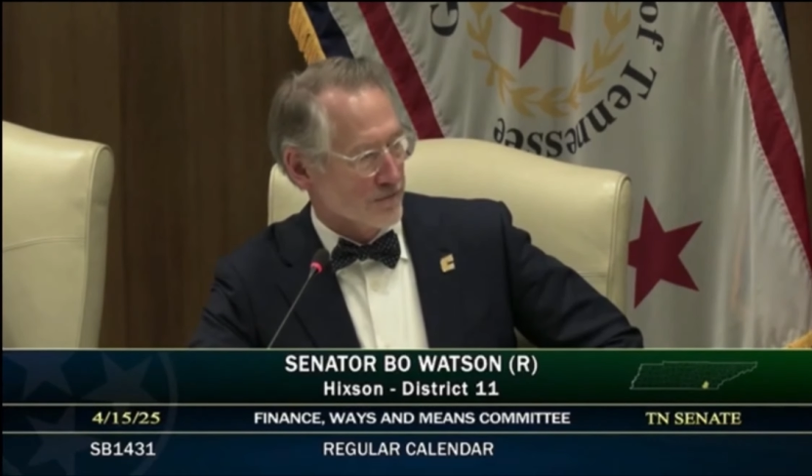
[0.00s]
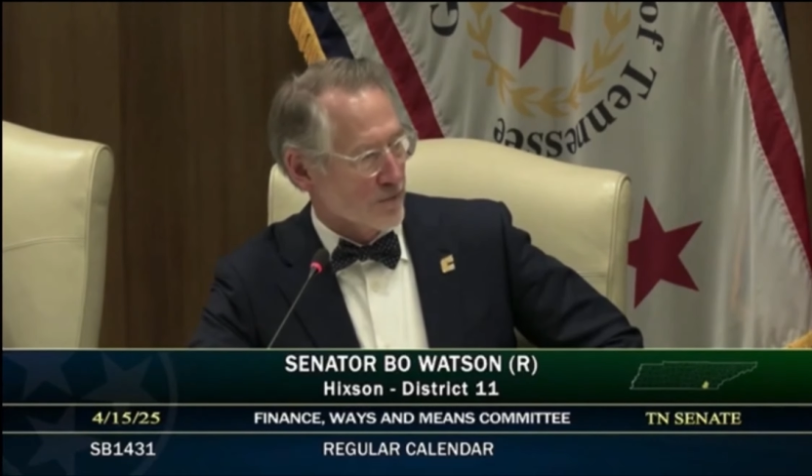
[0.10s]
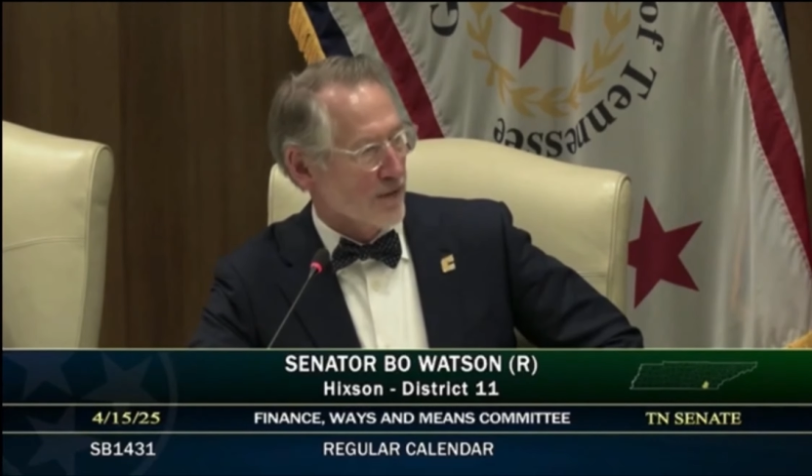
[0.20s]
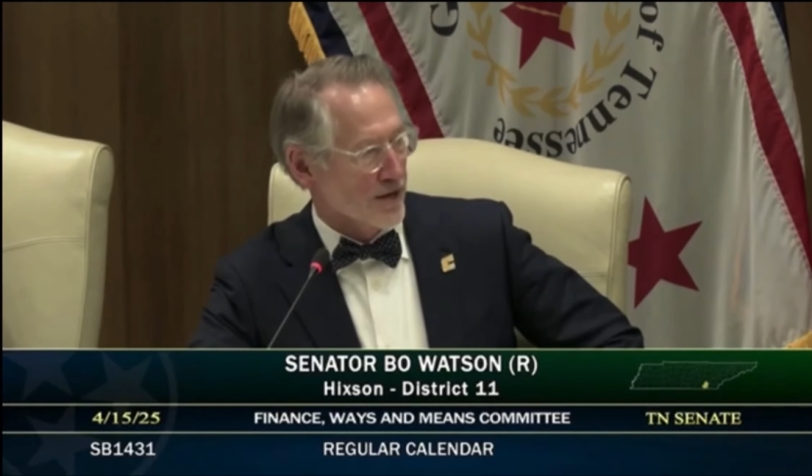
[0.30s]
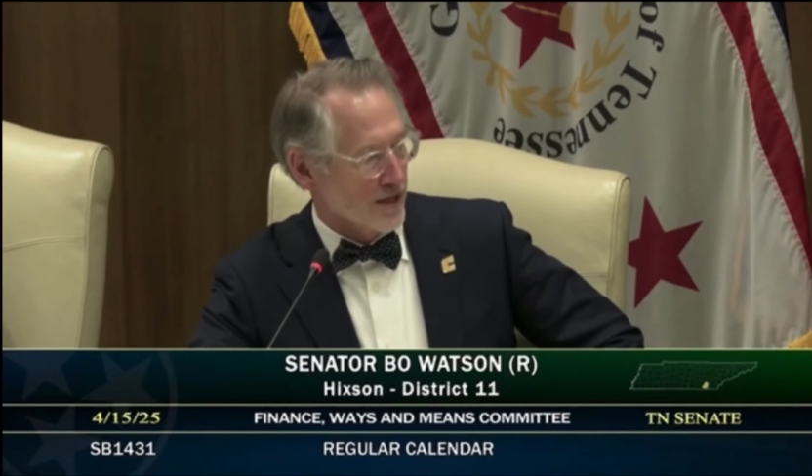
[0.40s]

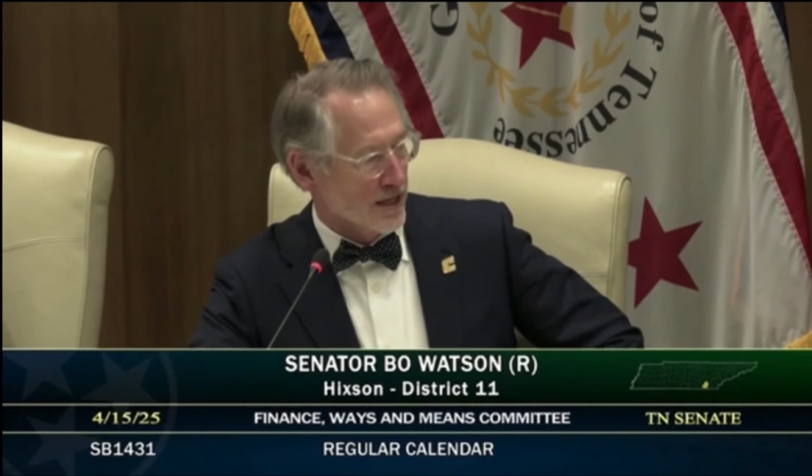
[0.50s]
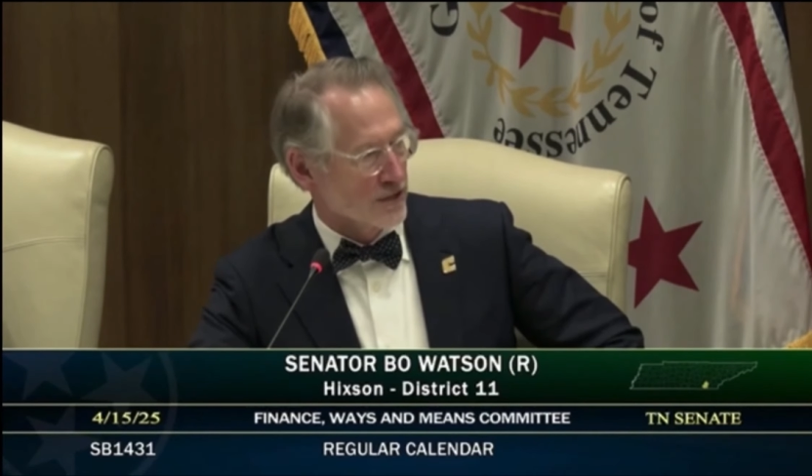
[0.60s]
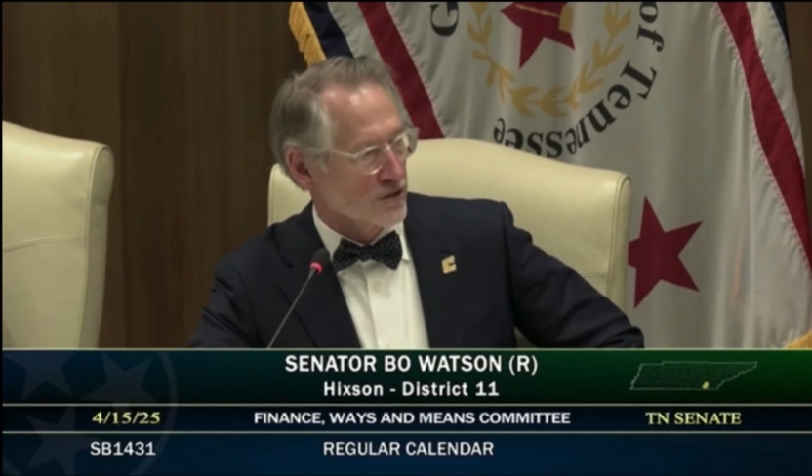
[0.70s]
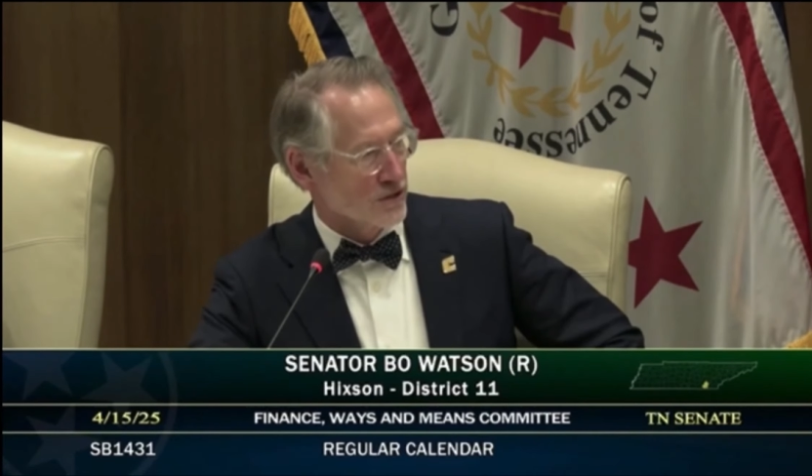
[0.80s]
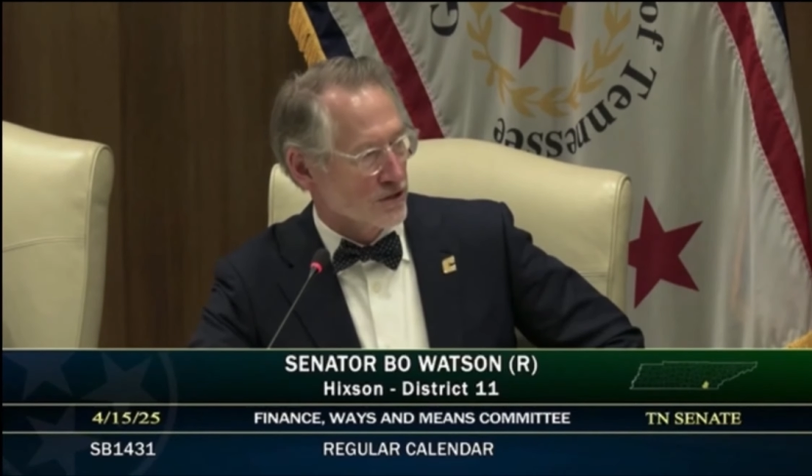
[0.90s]
primary
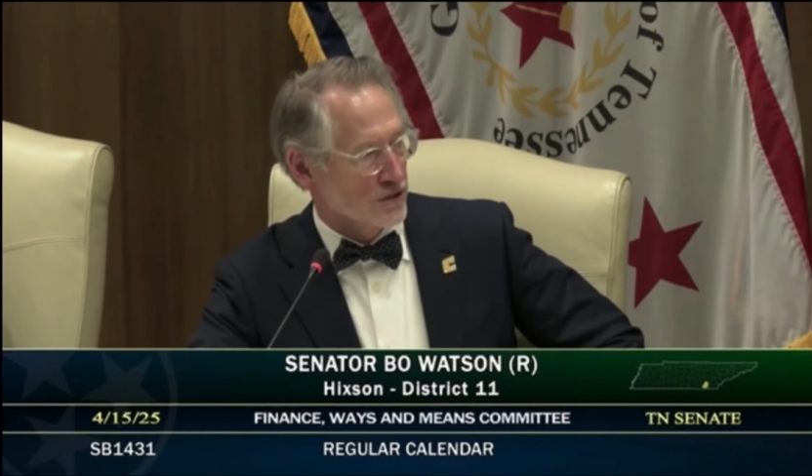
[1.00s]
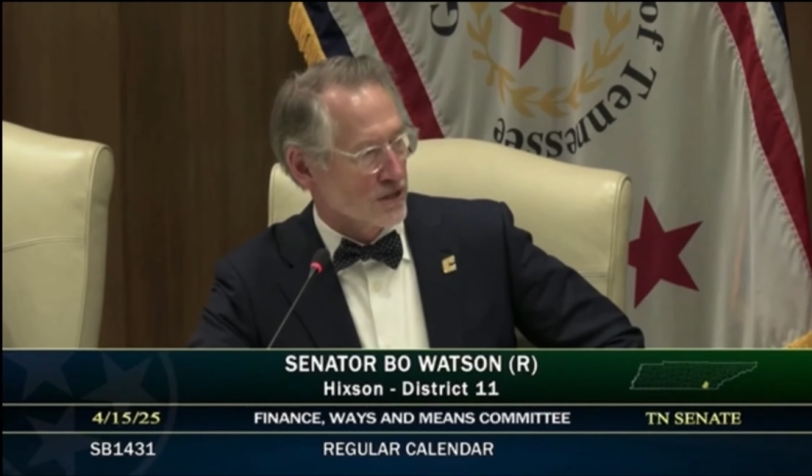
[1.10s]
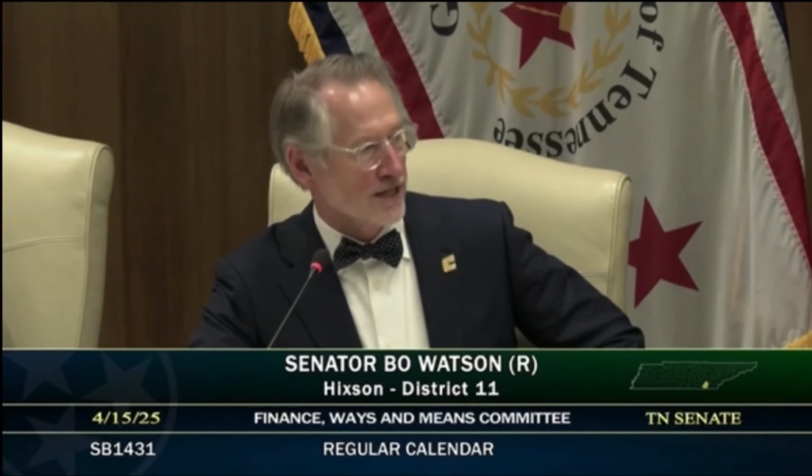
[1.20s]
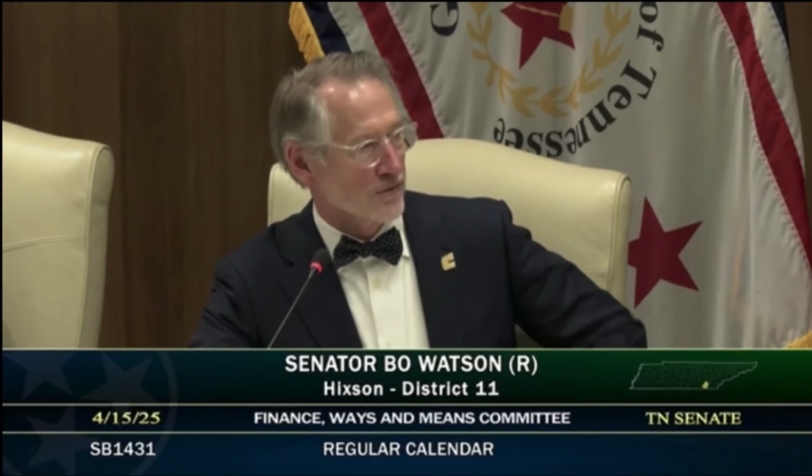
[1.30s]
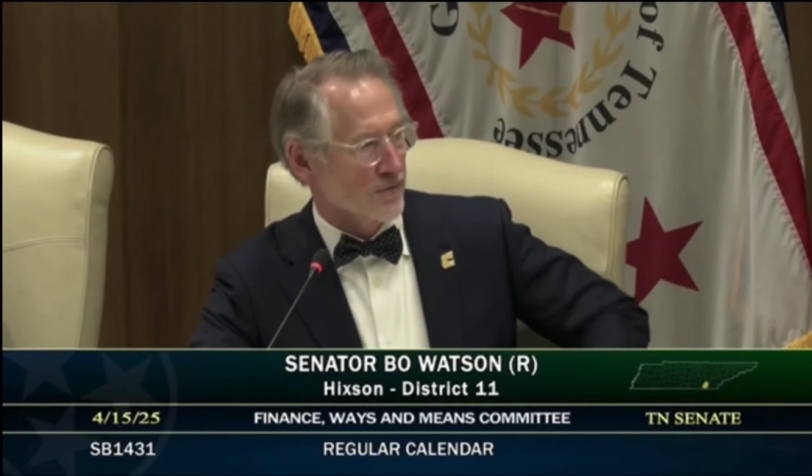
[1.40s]
elections
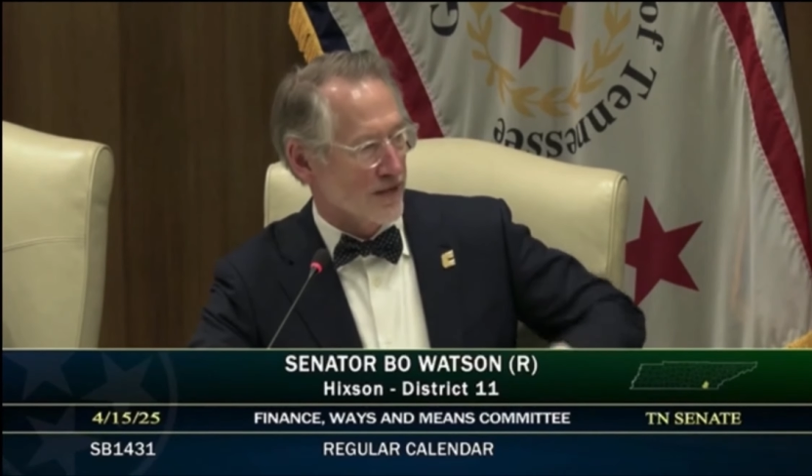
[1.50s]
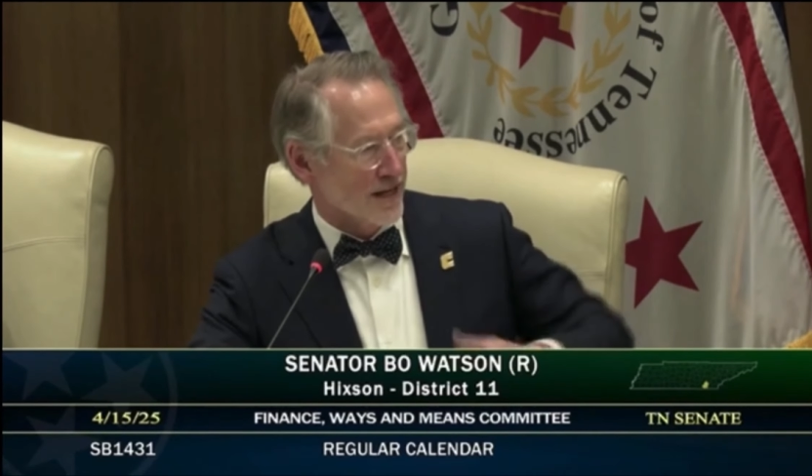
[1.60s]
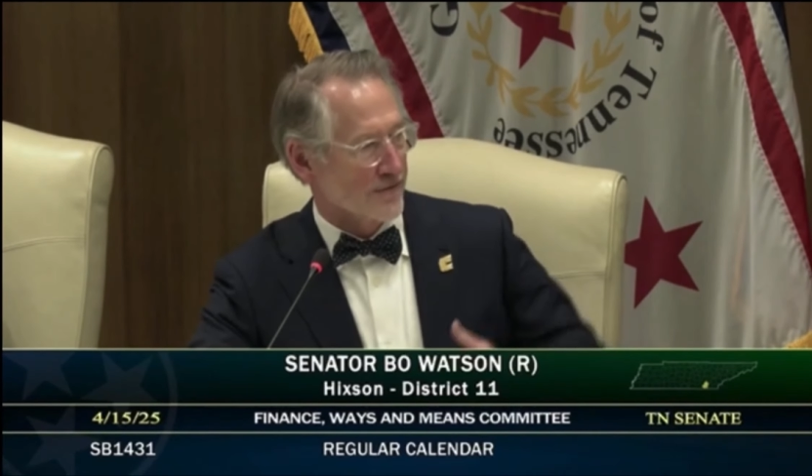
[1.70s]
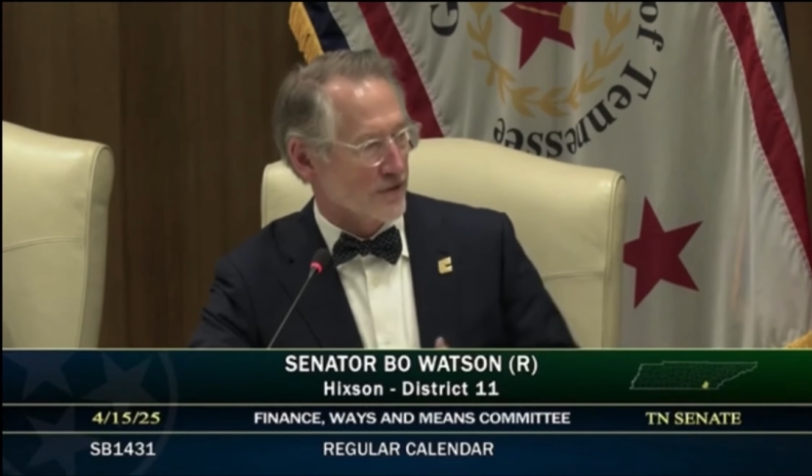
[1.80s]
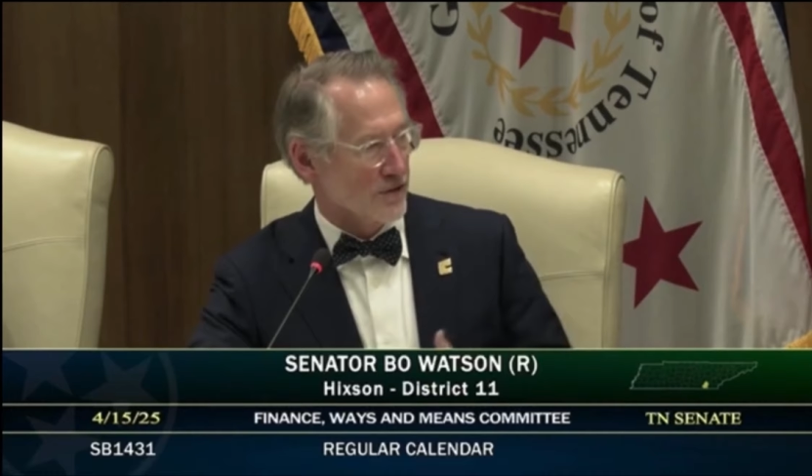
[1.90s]
just like we have to